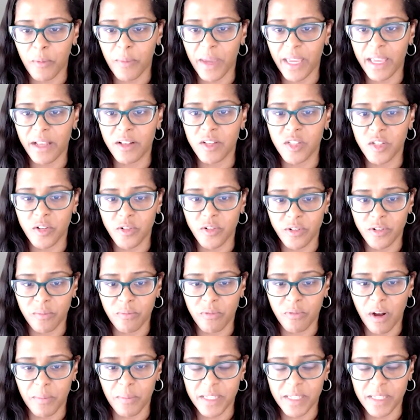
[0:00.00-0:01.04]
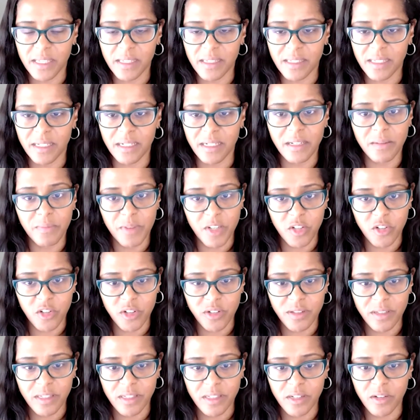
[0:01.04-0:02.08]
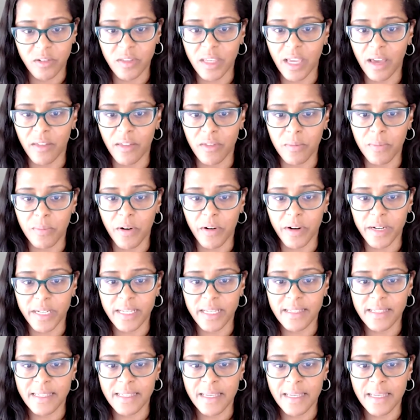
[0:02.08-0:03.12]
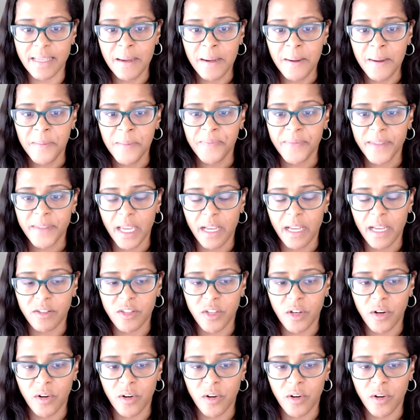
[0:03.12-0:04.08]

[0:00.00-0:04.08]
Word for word: are making certain promises and admissions to the other parties. And